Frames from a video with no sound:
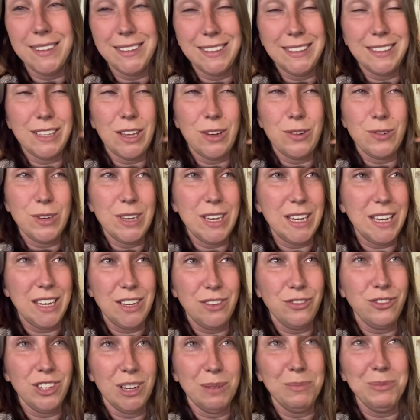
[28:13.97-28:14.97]
so he
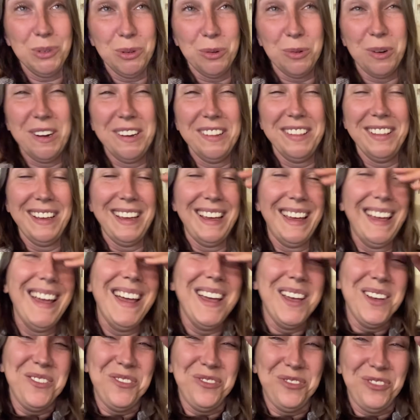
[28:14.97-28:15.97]
jumped over the
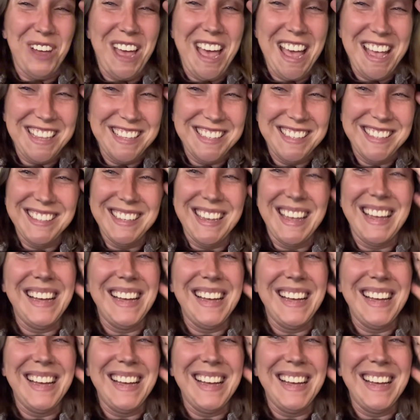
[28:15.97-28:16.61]
fence,